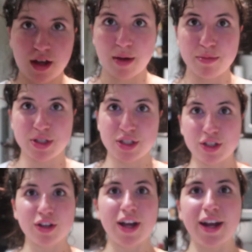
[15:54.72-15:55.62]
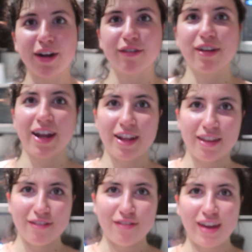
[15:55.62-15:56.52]
I'm still kind of red
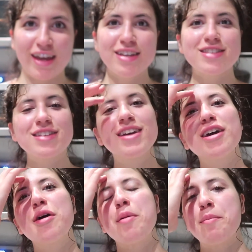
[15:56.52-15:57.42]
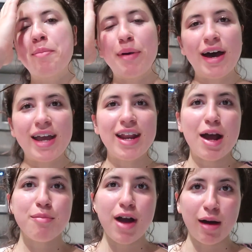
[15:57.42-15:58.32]
in the face, but
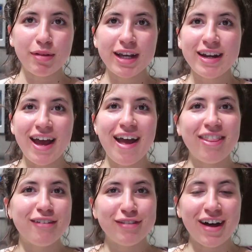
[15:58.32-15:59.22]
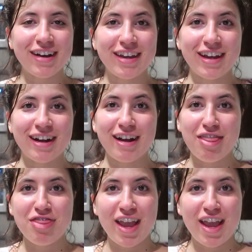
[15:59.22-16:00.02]
I'm probably gonna end the vlog here.